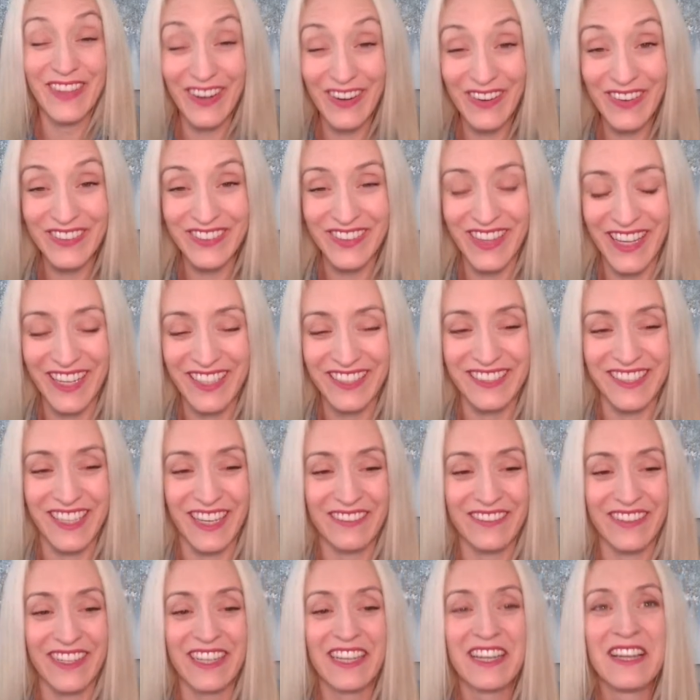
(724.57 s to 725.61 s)
their own
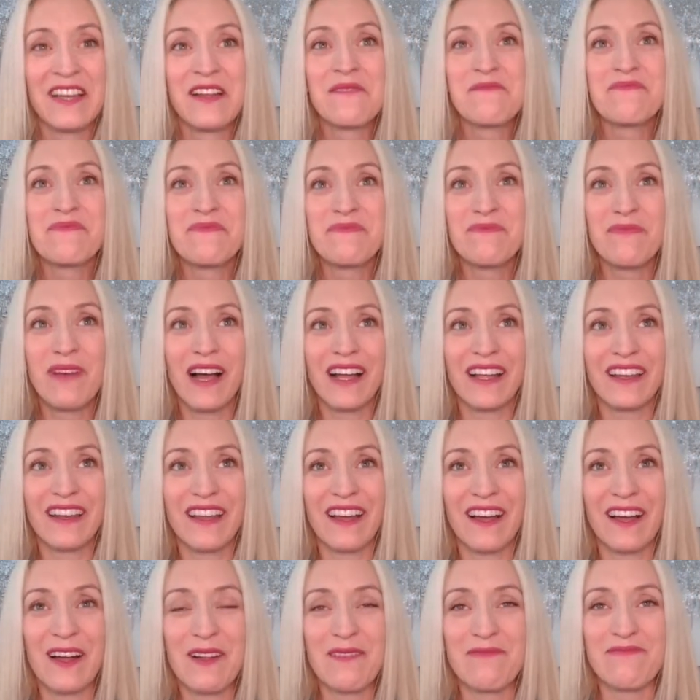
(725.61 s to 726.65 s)
Thanksgiving. But
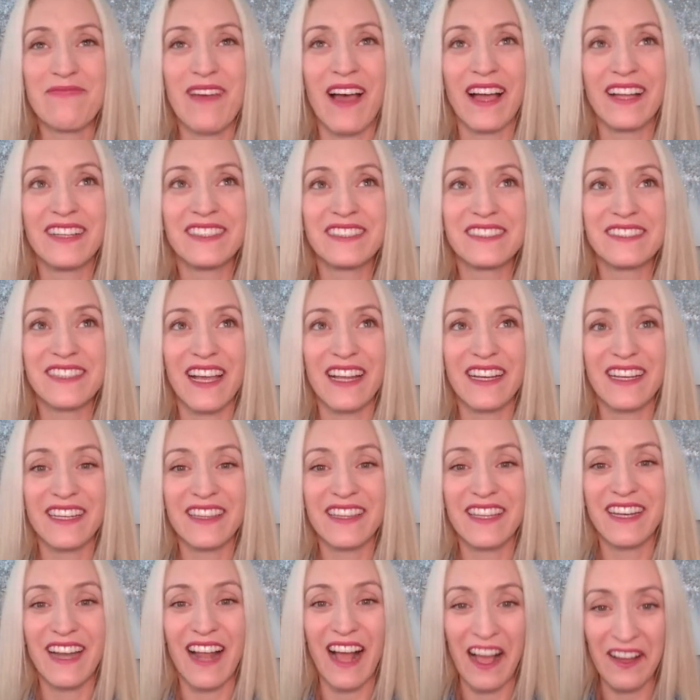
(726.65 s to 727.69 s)
I decided
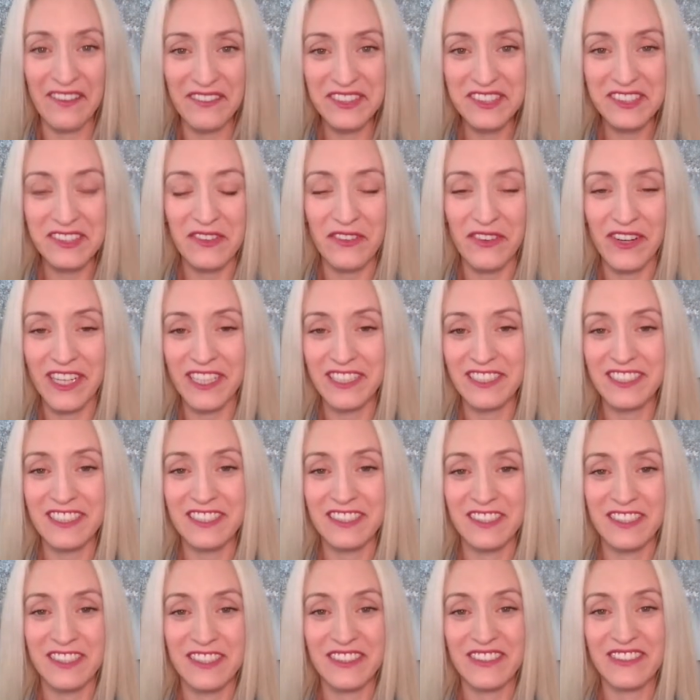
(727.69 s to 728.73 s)
that I was going to
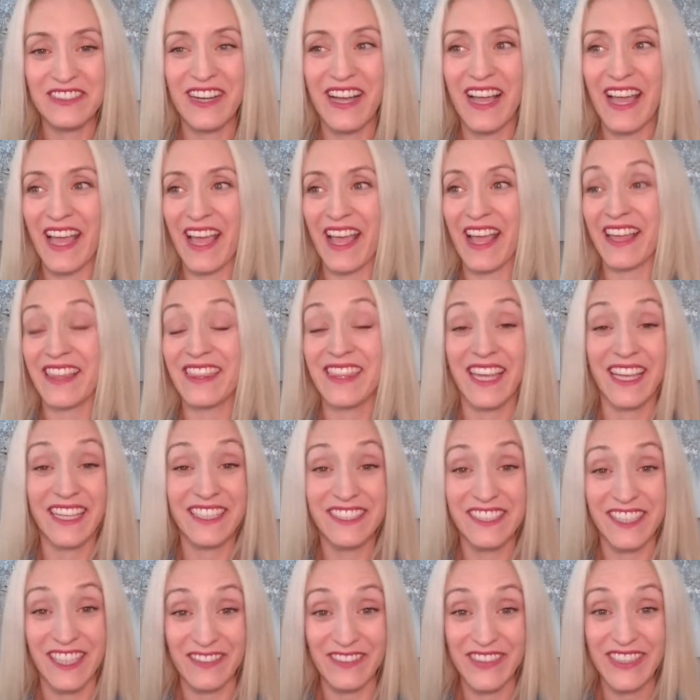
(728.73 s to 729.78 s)
do a
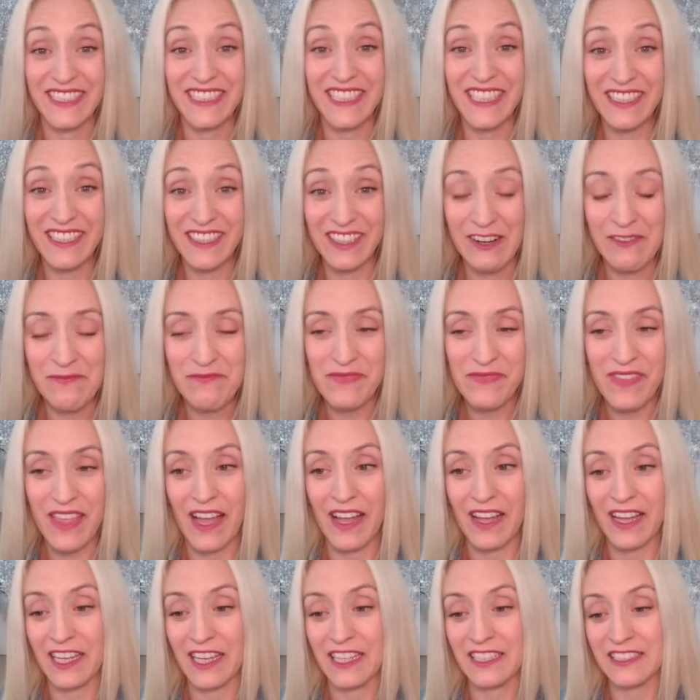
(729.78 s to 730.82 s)
Thanksgiving dinner
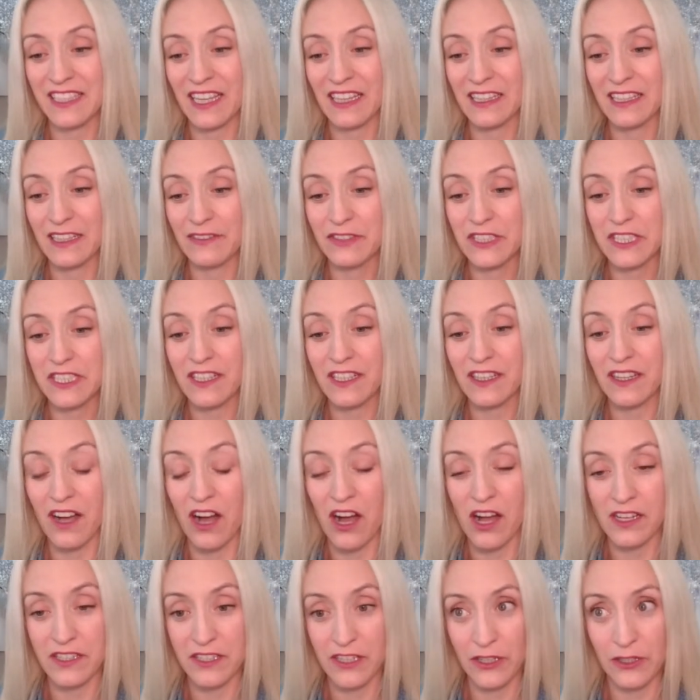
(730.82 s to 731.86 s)
because I lived in a
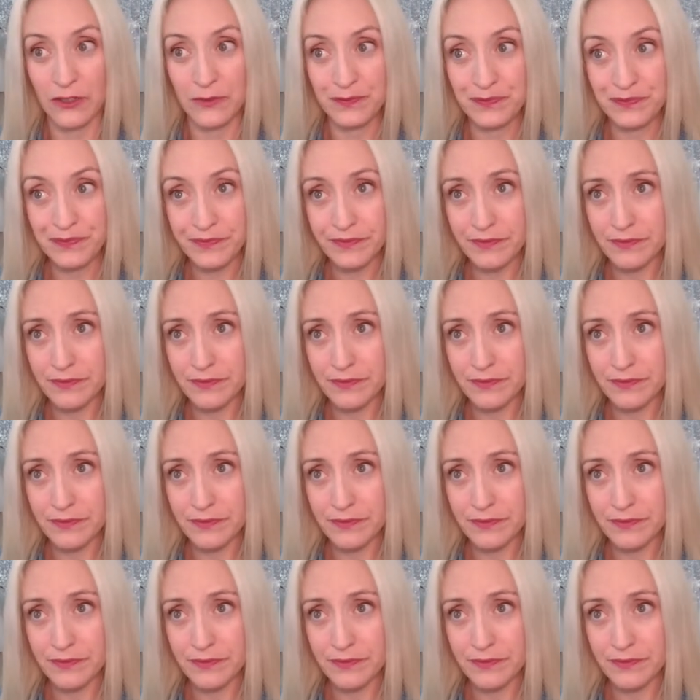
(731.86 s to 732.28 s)
condo.